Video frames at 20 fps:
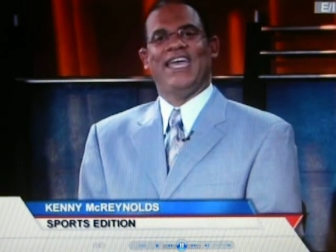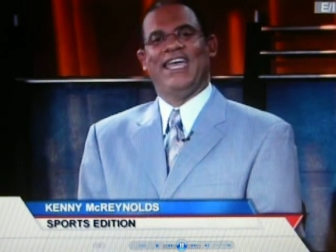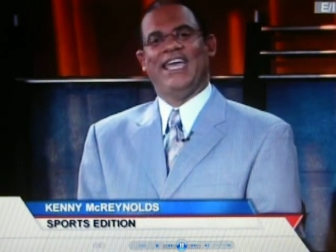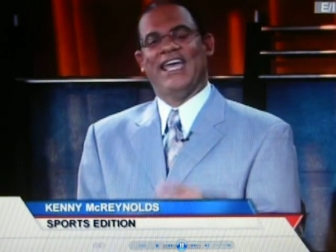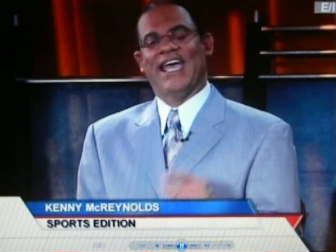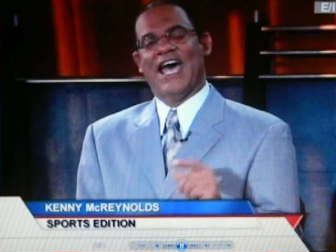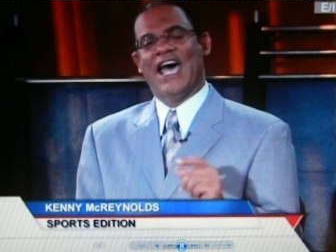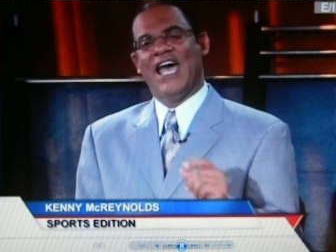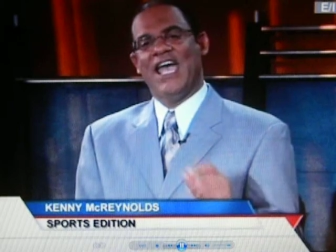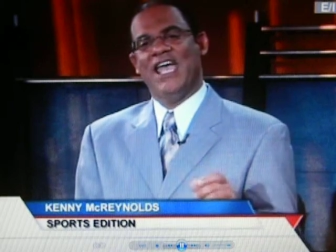
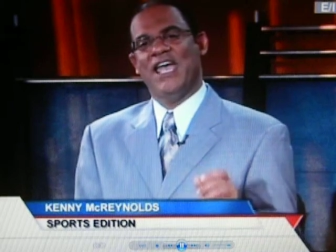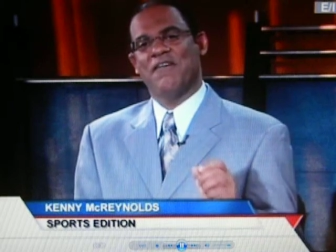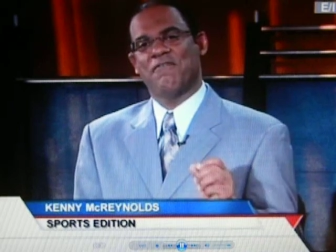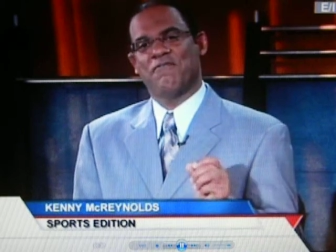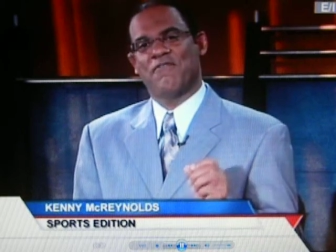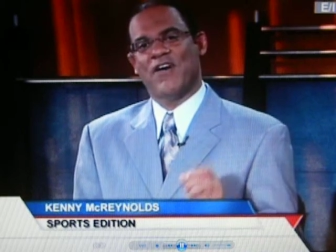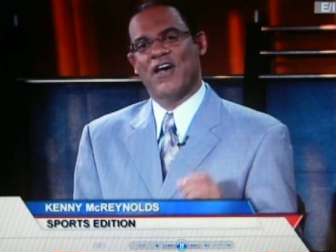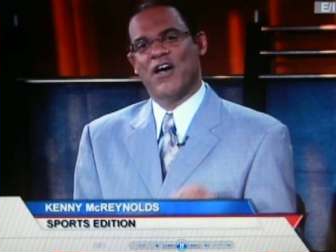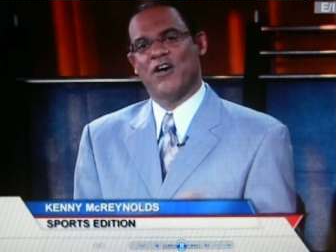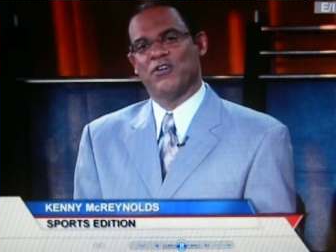And I
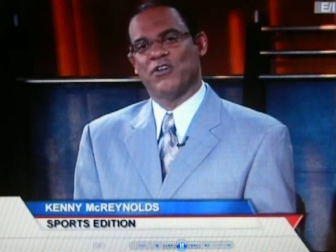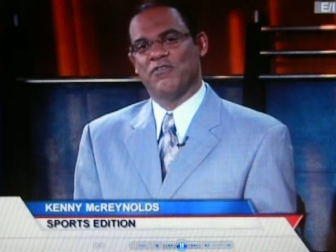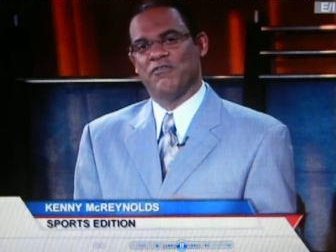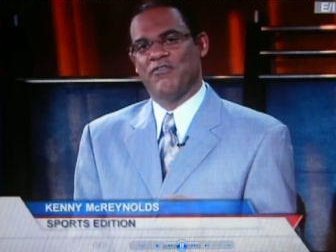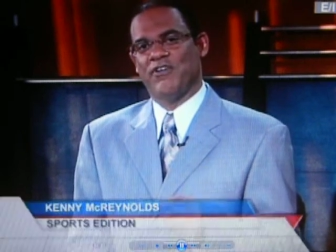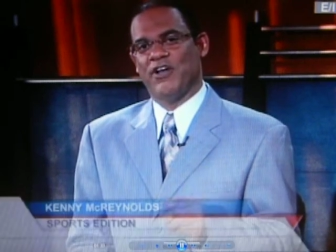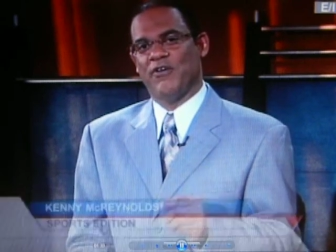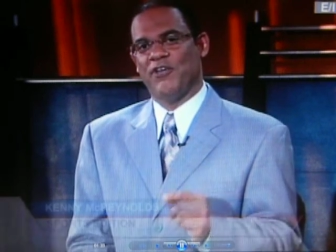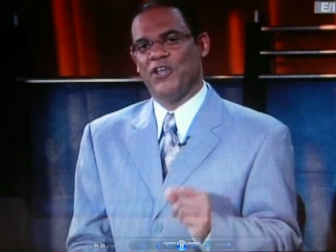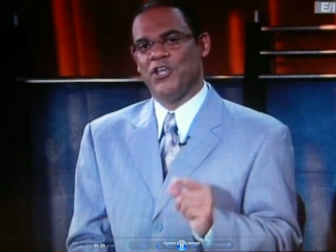have found
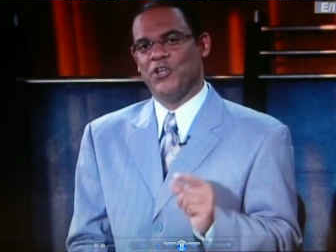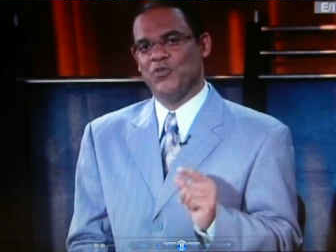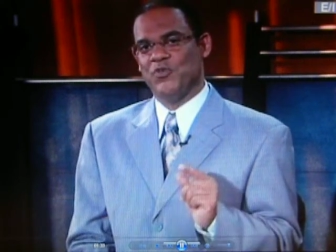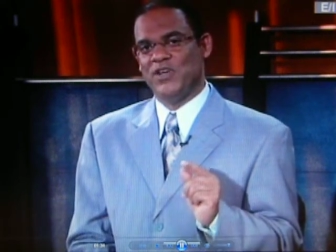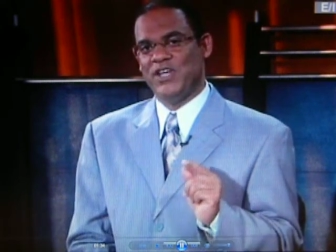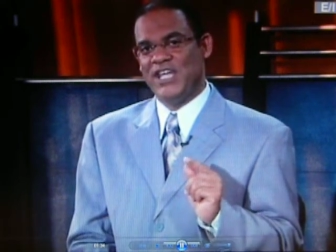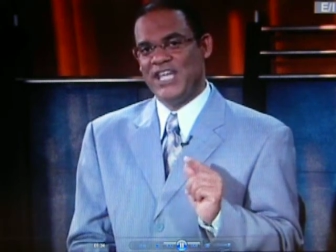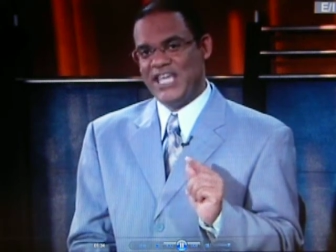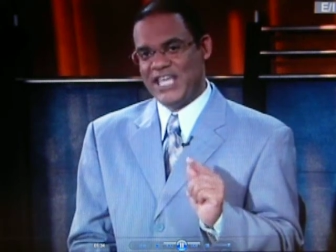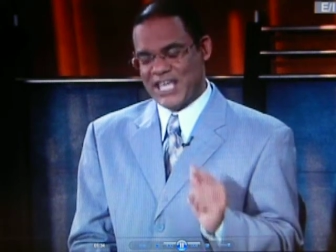a very
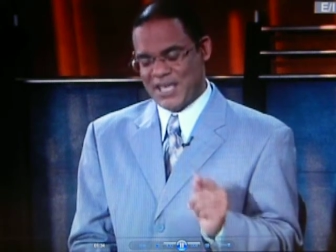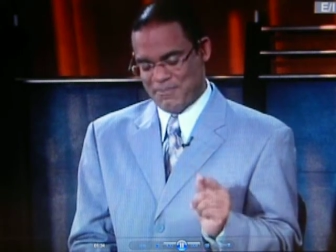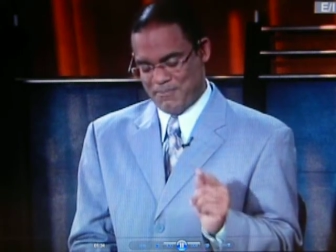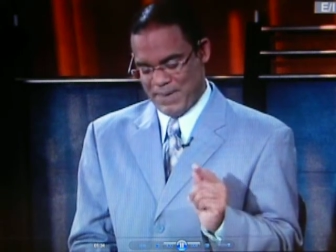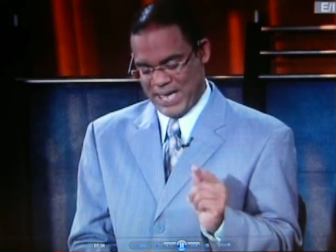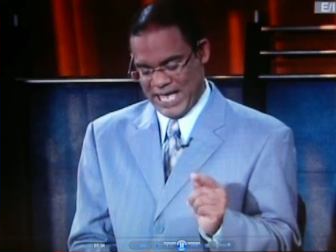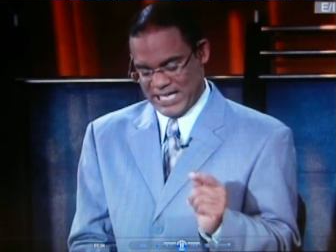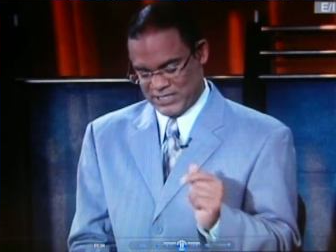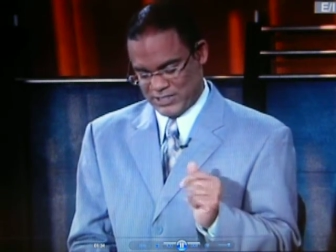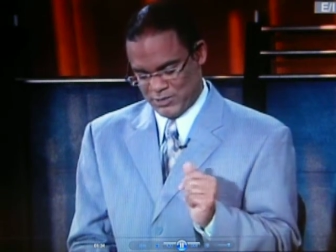unique
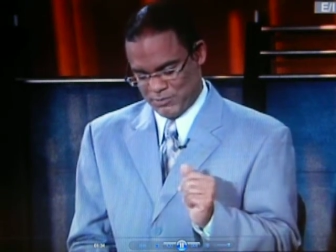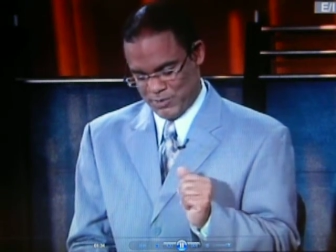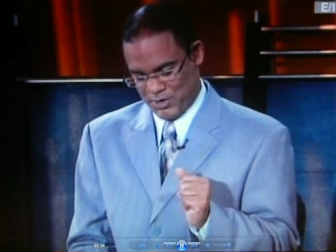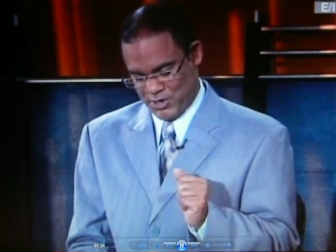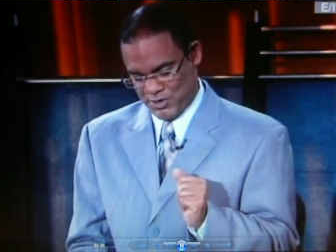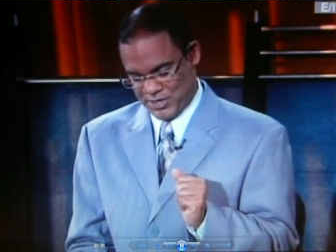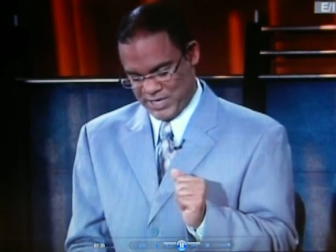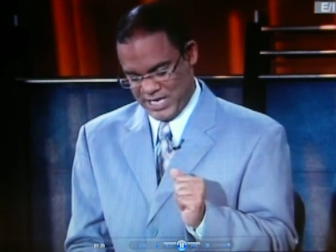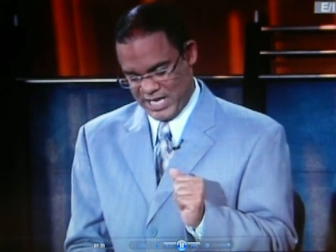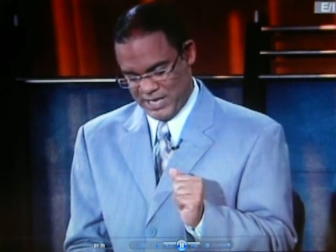
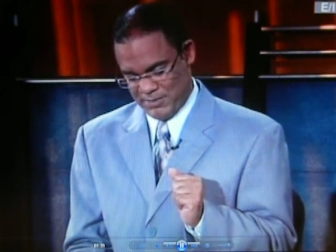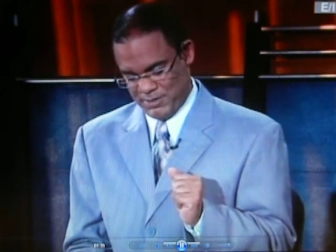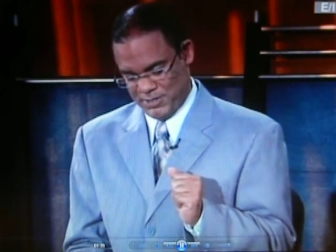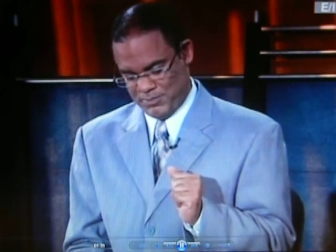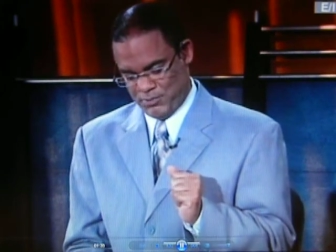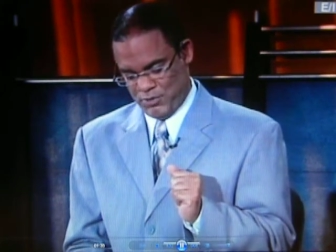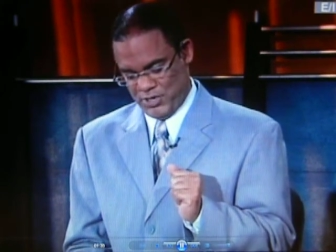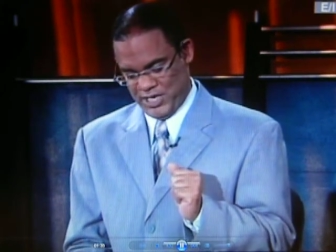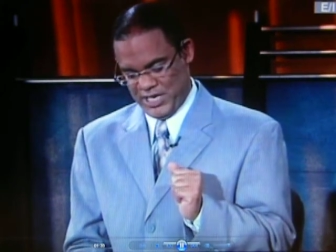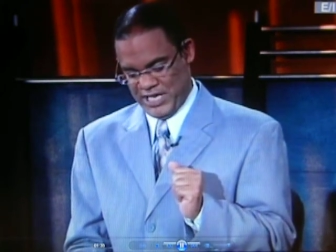basketball camp.
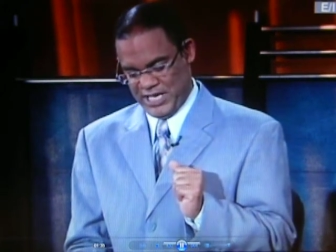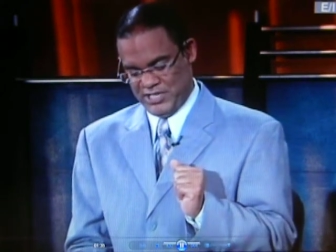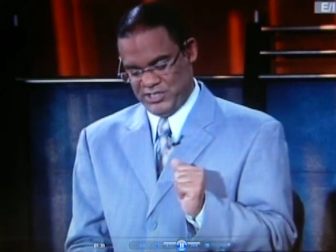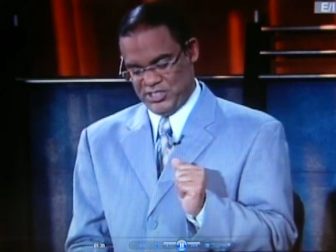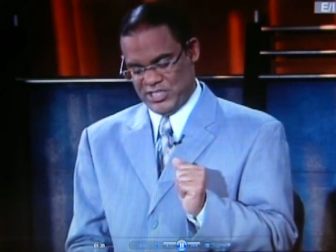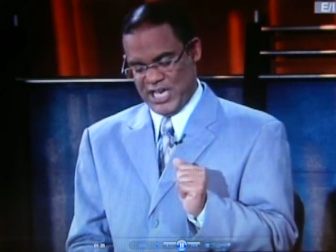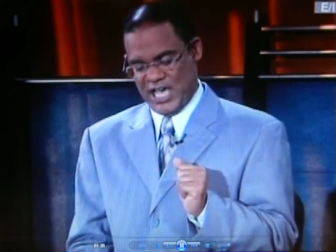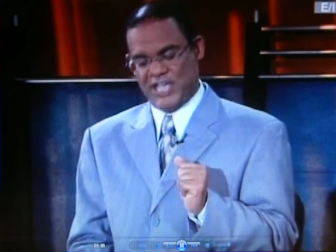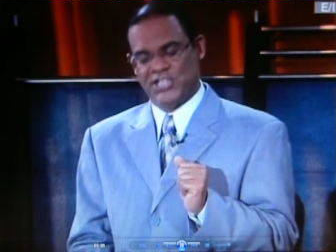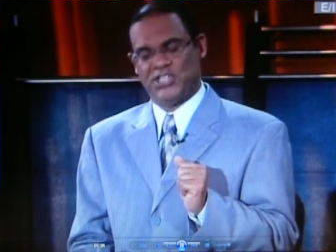Let's bring in